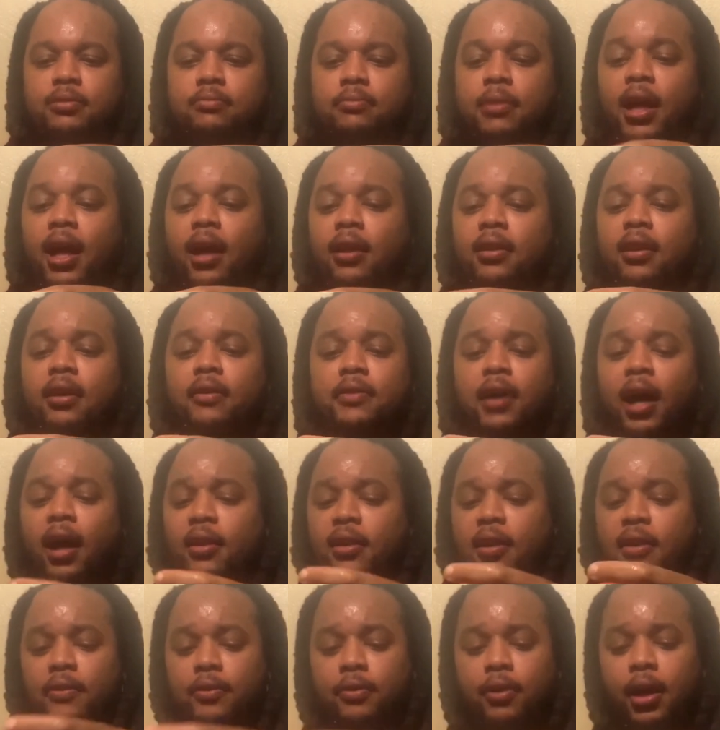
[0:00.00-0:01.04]
I love, I
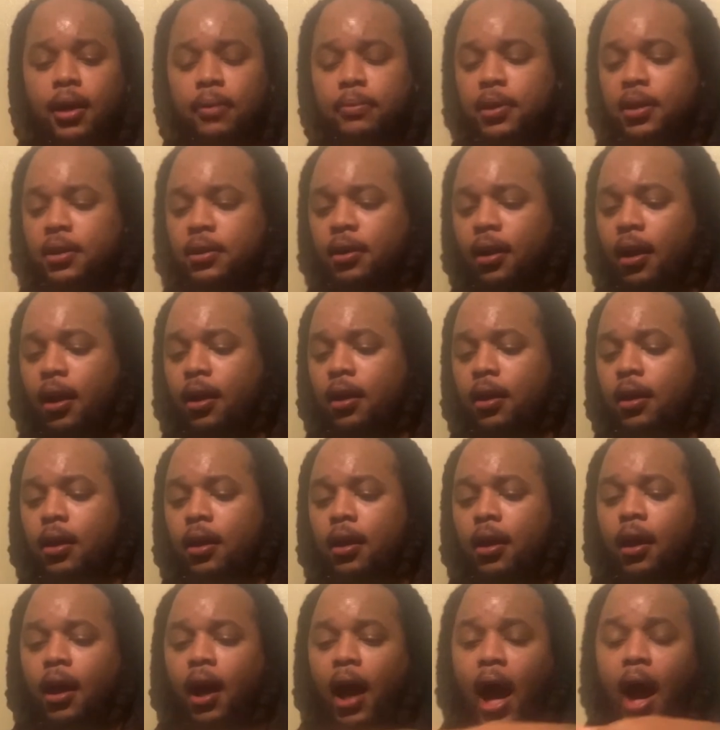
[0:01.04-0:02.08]
love crab legs. Like,
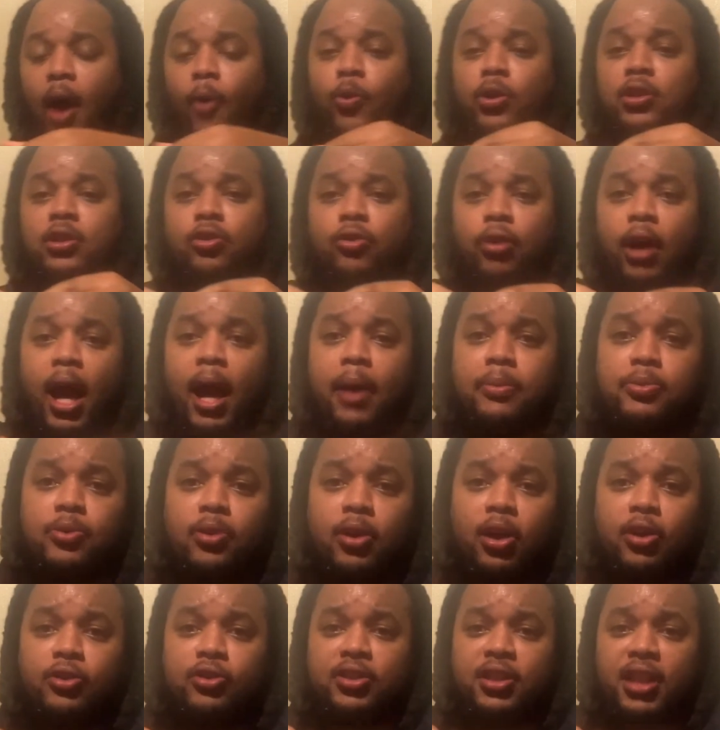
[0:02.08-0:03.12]
I wish crabs would
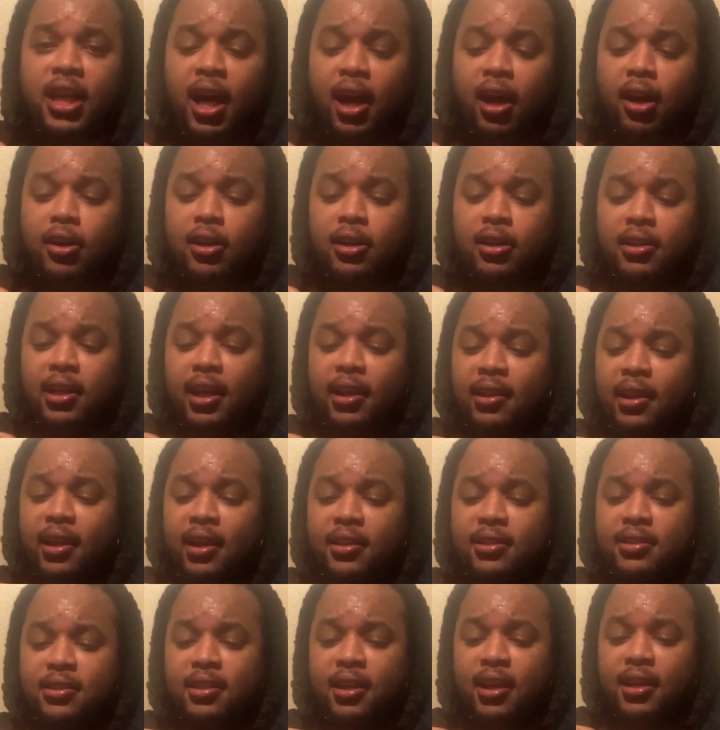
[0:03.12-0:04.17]
understand how good their
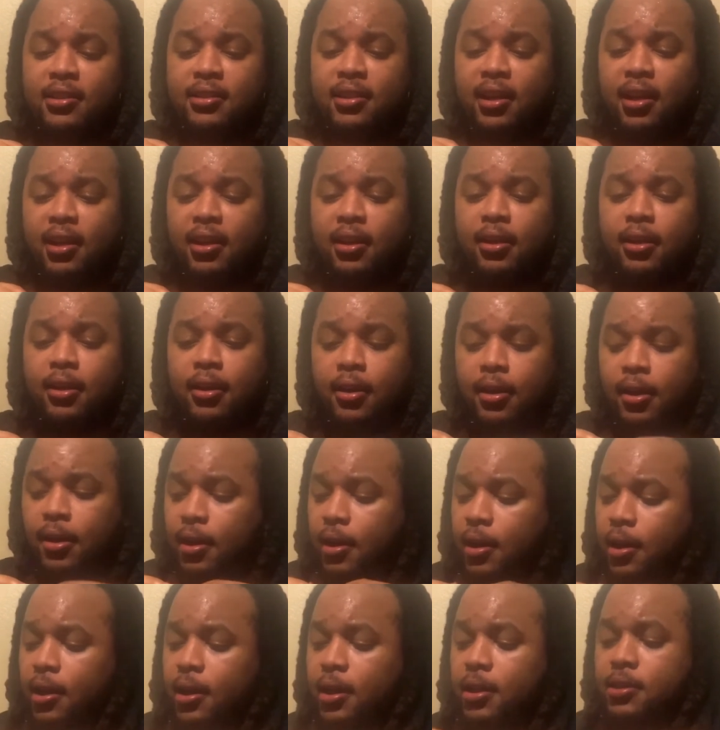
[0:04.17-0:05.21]
legs taste. Like,
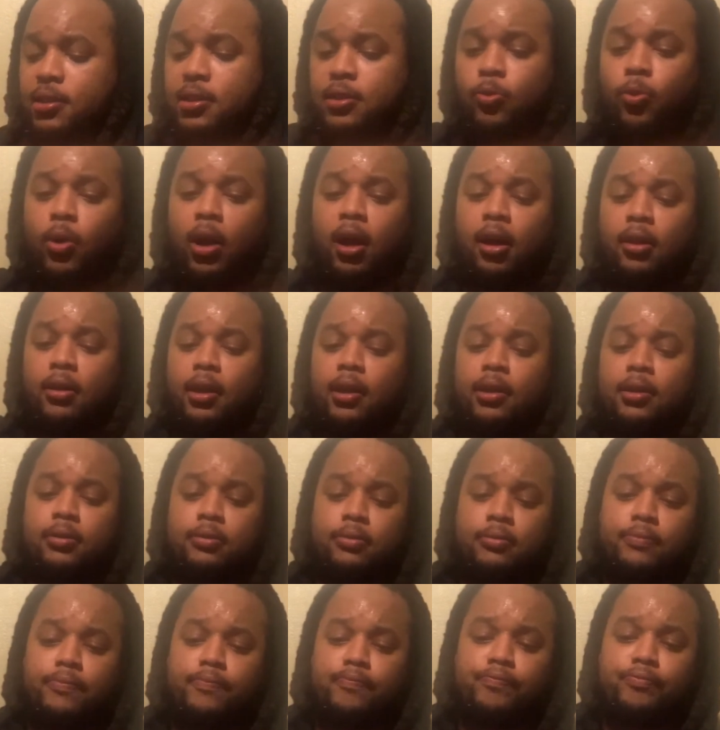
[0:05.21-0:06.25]
this is wild. Like,
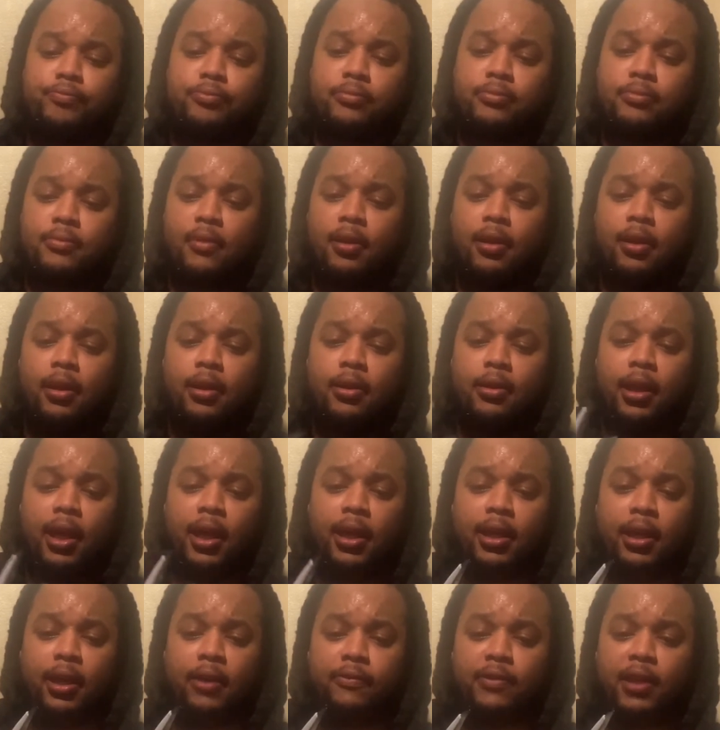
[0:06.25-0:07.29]
they
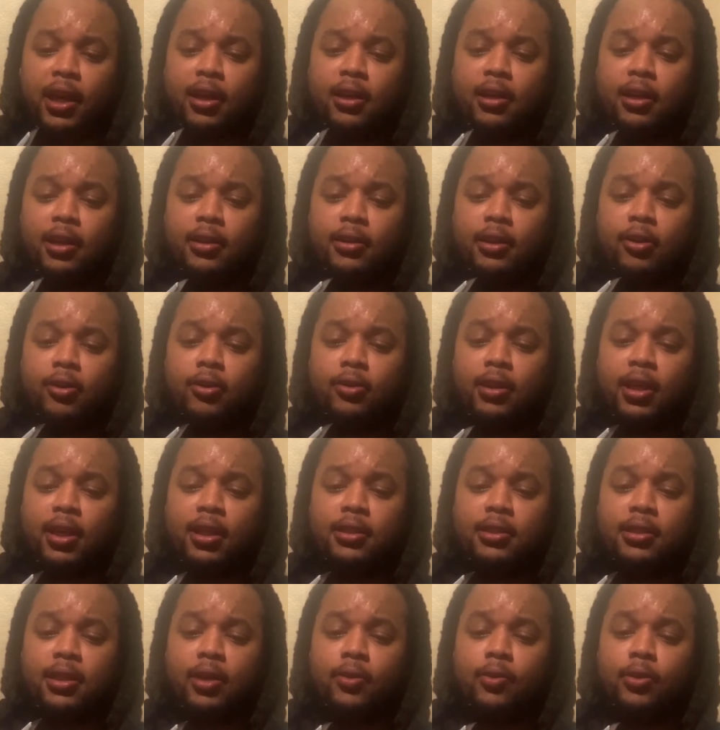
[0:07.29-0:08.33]
can, if they could eat their own
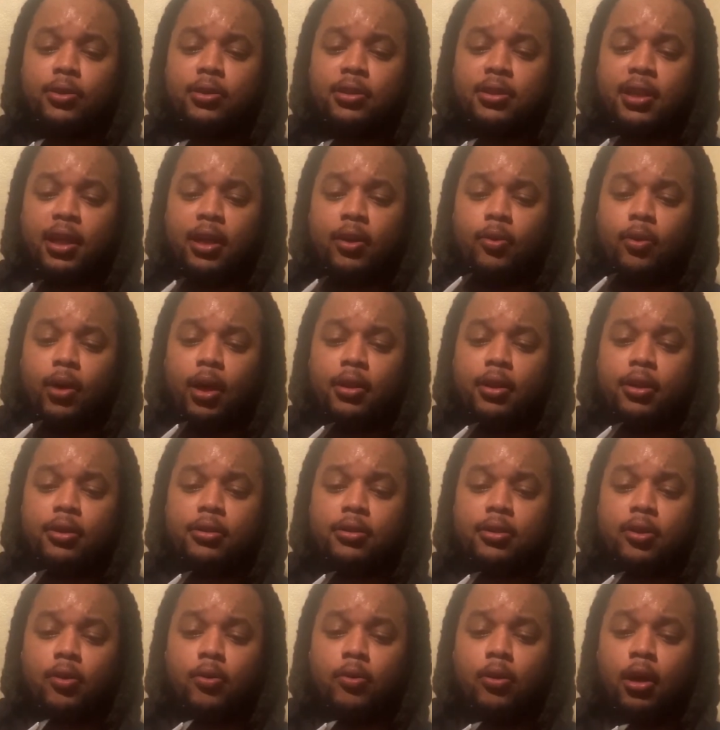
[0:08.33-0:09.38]
legs, they would understand why they're
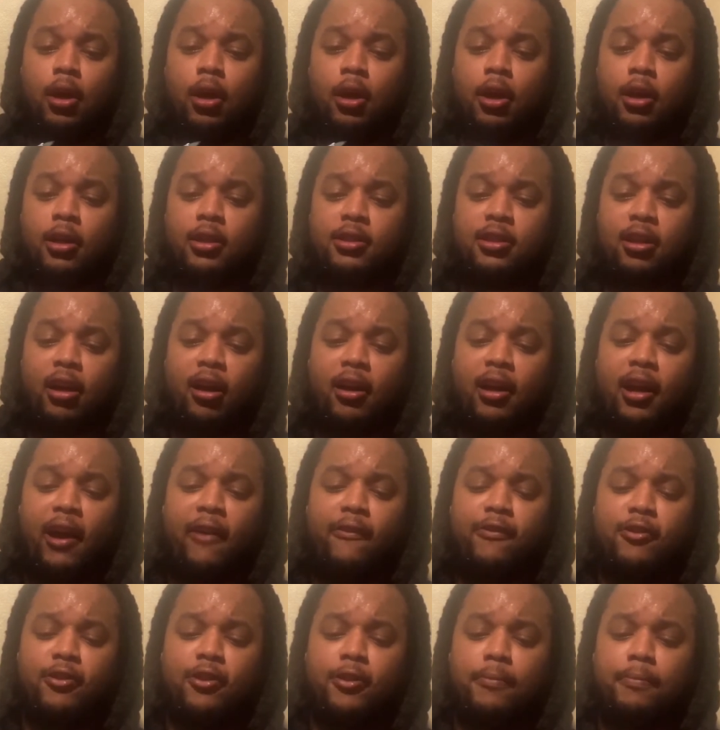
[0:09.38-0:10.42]
so sought
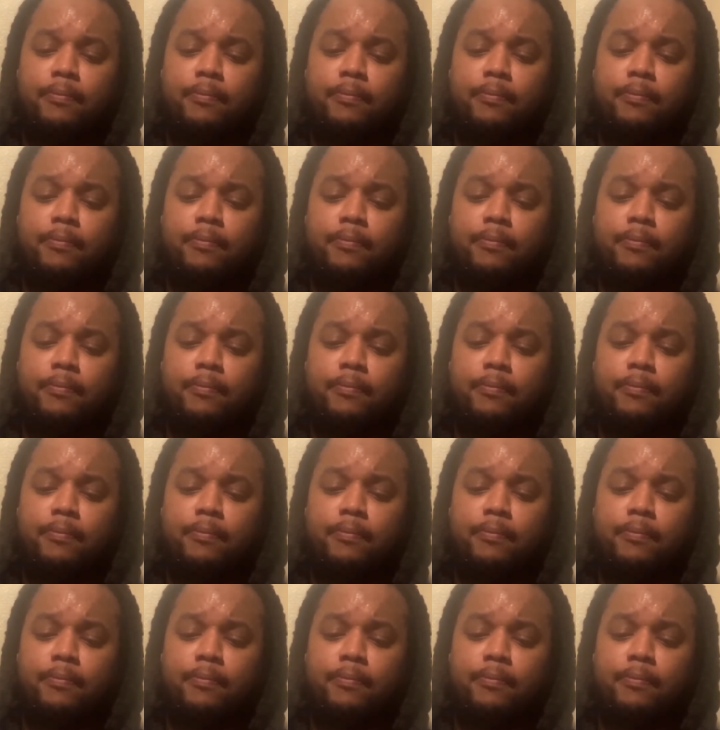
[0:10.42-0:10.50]
after.